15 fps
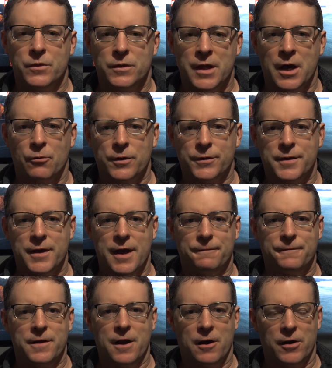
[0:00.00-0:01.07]
Now with the
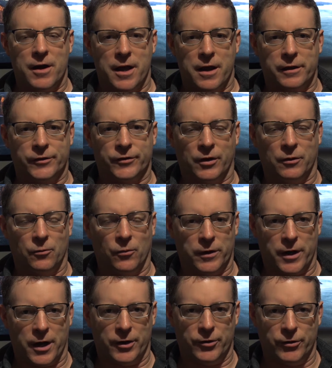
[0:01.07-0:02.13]
FDR
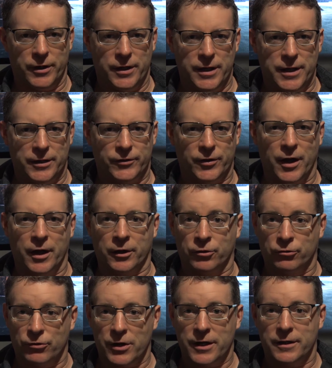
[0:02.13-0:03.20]
AX100, it's a
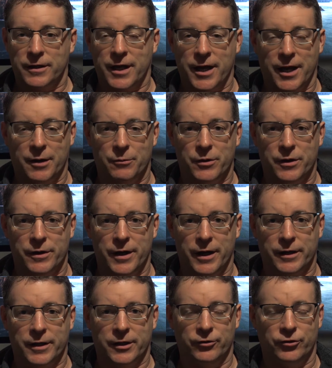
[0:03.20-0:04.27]
great camera
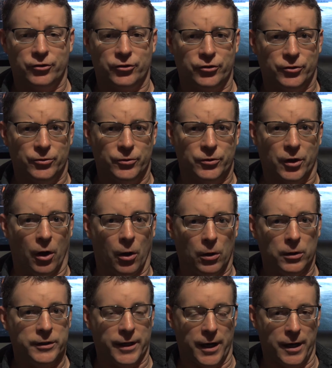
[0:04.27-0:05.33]
that can shoot all
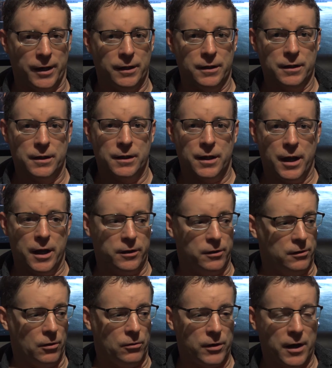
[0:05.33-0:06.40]
day, and you
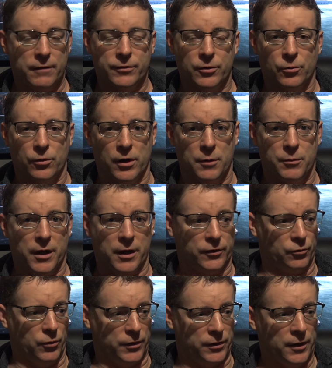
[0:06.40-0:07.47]
don't have to worry,
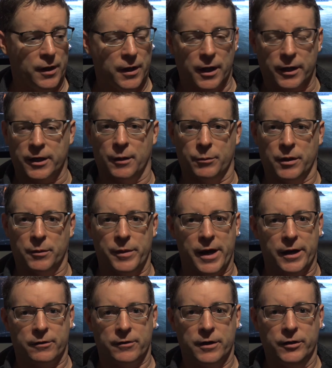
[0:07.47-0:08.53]
because with a couple of
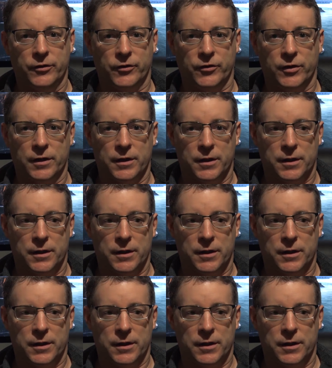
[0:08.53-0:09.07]
batteries,